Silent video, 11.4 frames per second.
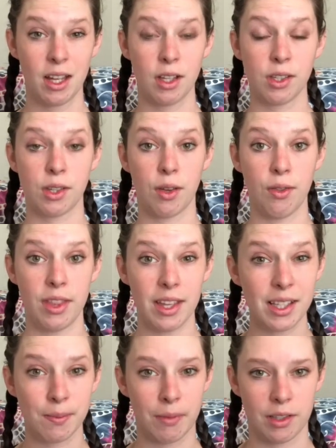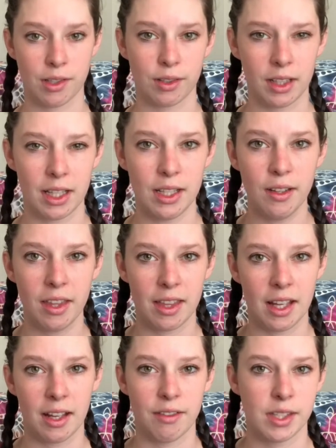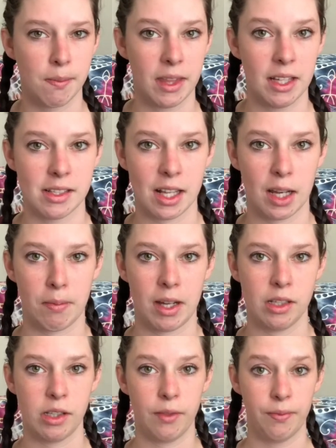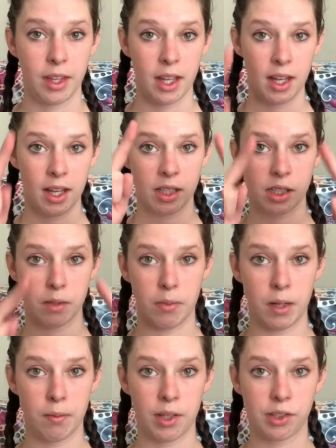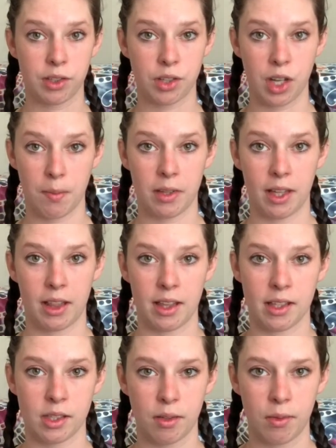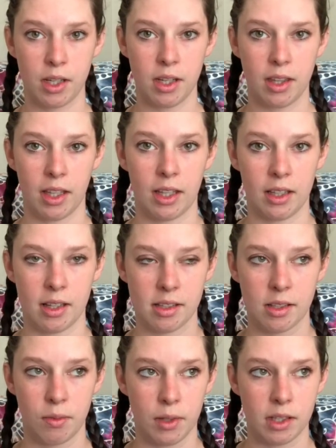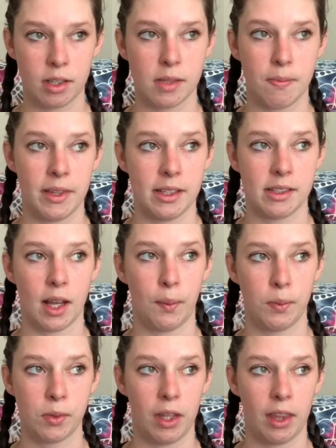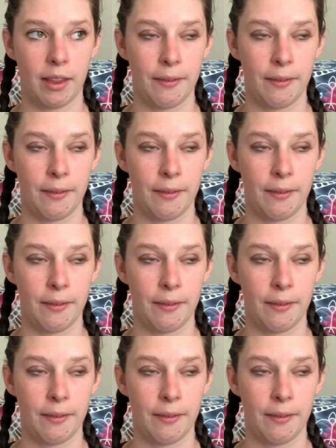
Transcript: So this muscle, can you think of some things that it might do? It's a big muscle shaped like this. What do you think it does? What are some things it helps with?